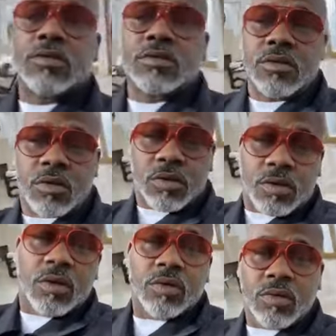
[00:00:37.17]
So, you
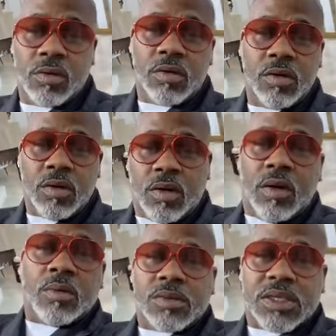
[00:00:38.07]
know,
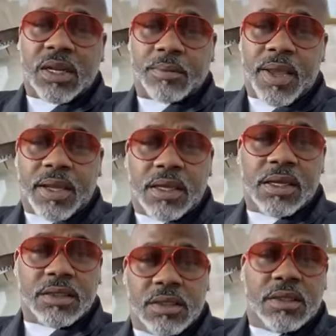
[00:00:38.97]
checking back
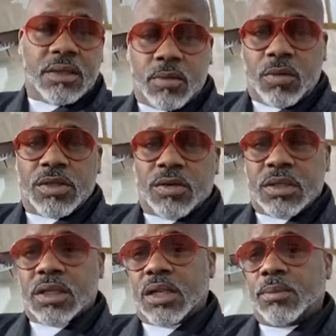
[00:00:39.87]
in, wondering
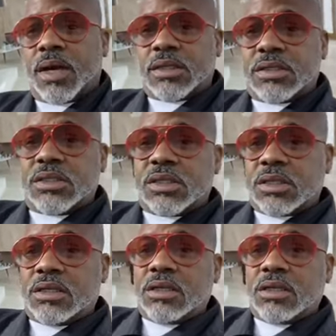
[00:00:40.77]
did anybody see,